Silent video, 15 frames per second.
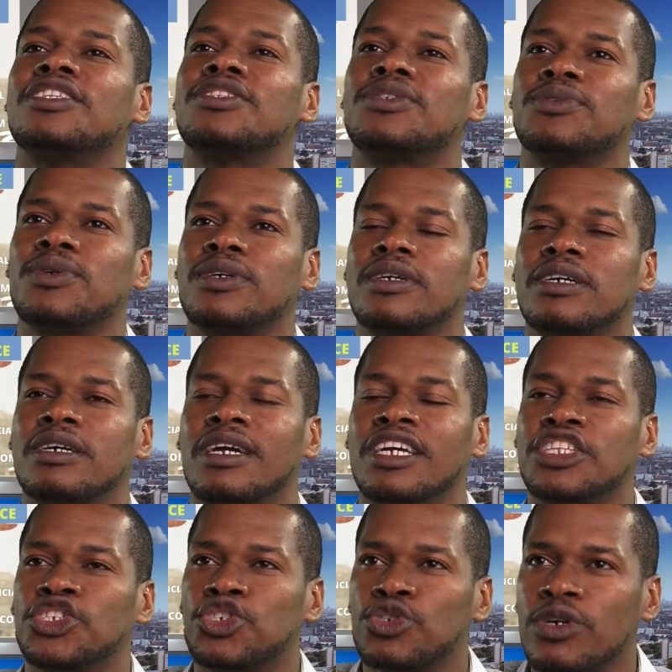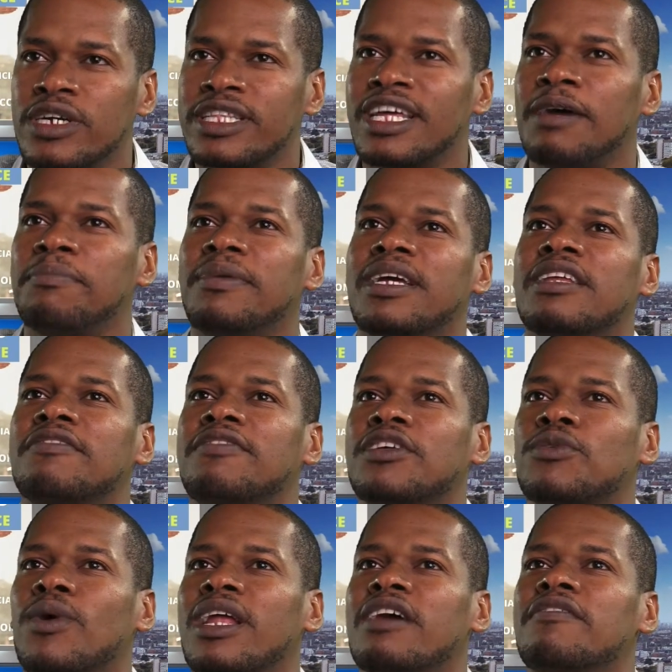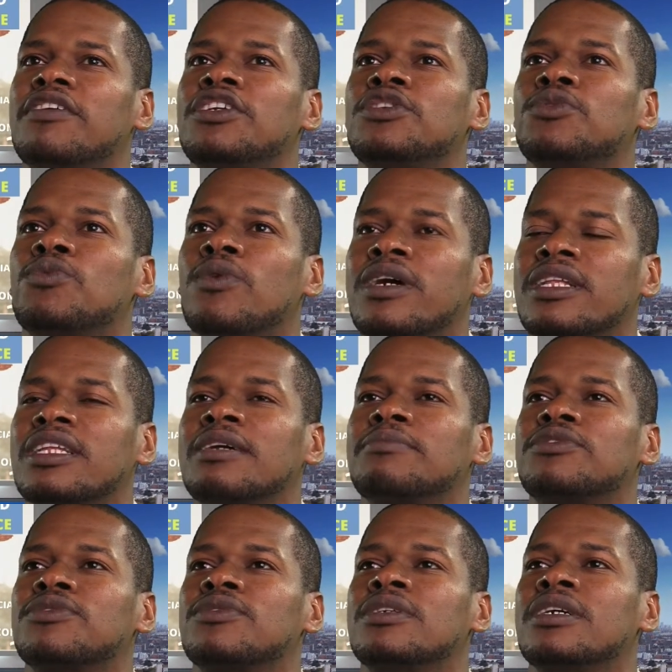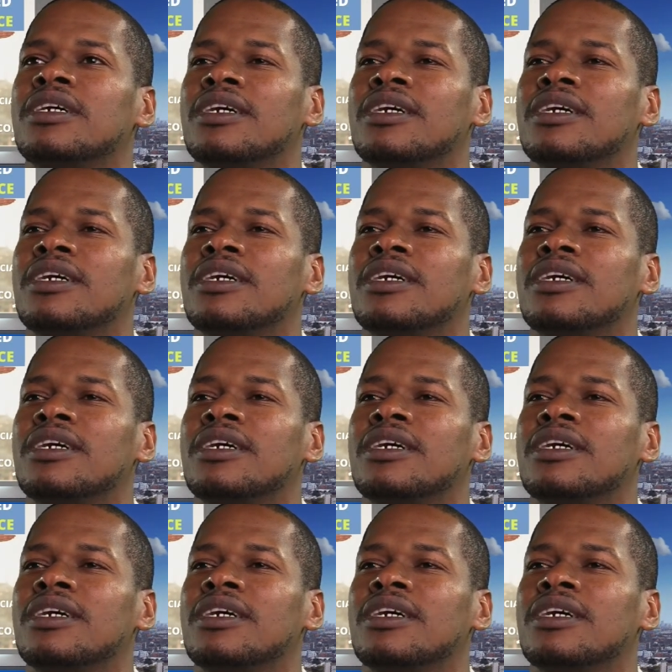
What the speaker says: to enjoy that benefit, whatever you want them to,